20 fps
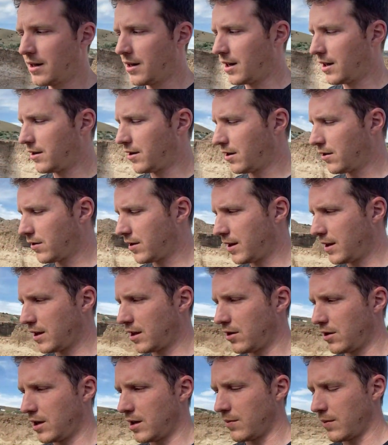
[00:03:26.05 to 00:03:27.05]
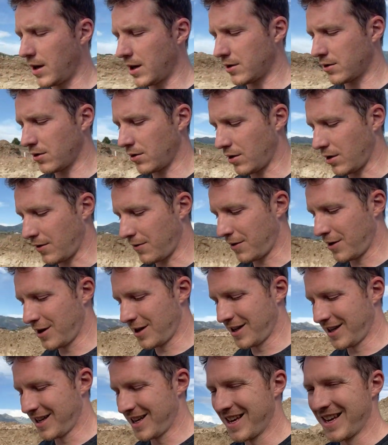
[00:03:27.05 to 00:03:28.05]
Another thing that you need to make sure of
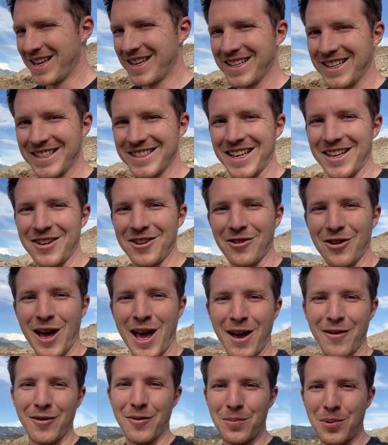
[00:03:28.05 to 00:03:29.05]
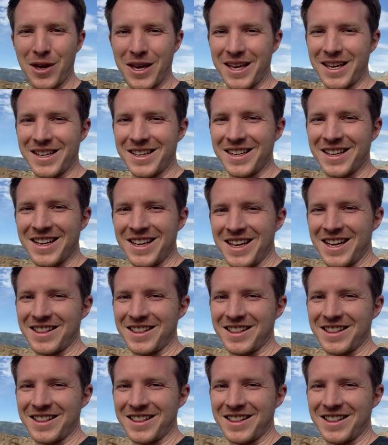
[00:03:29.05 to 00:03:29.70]
is that you don't have a pin